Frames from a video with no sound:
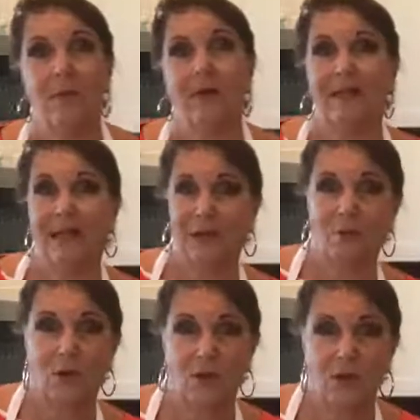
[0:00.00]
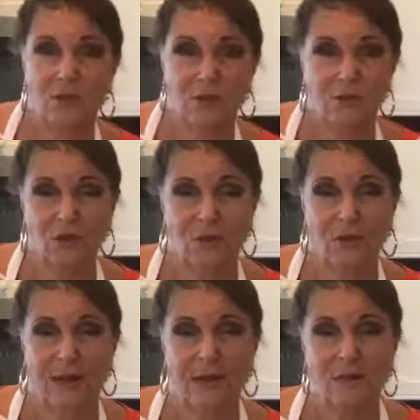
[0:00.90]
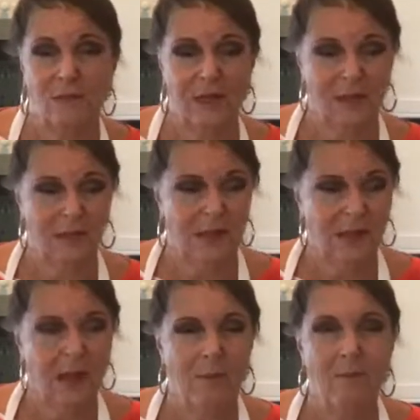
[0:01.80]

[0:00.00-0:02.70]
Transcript: but then I'm going to show you how to make